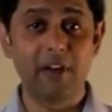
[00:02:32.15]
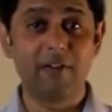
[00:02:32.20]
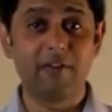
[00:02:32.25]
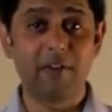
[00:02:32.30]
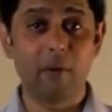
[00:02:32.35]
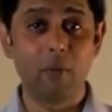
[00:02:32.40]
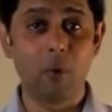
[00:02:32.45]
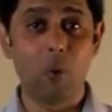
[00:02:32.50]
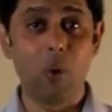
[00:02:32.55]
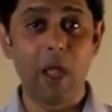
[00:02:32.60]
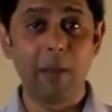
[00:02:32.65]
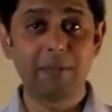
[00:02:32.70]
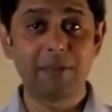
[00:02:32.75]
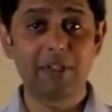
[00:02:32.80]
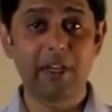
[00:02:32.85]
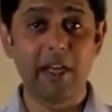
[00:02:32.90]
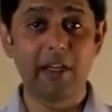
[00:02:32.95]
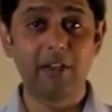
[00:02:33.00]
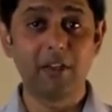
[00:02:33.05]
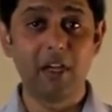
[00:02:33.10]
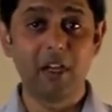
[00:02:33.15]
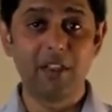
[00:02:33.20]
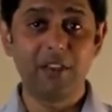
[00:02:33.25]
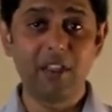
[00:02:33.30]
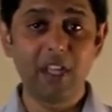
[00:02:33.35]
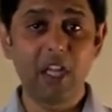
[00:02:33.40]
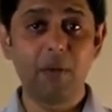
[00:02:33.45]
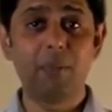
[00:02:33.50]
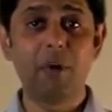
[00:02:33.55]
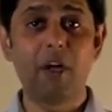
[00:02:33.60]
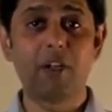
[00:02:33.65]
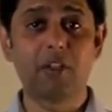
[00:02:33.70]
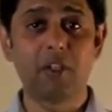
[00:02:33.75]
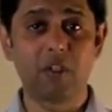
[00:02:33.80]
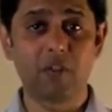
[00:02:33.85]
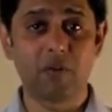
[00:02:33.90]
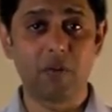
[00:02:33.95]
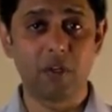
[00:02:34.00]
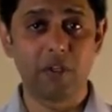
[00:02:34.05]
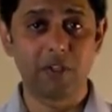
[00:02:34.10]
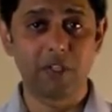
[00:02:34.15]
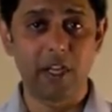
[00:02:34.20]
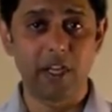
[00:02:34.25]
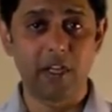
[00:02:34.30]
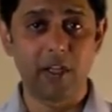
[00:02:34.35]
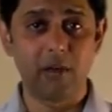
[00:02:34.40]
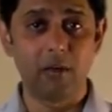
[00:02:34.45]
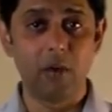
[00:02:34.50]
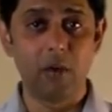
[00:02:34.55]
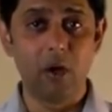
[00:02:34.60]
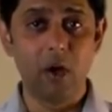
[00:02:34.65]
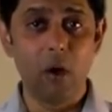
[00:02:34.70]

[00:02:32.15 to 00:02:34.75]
from a website. Think about this for a second.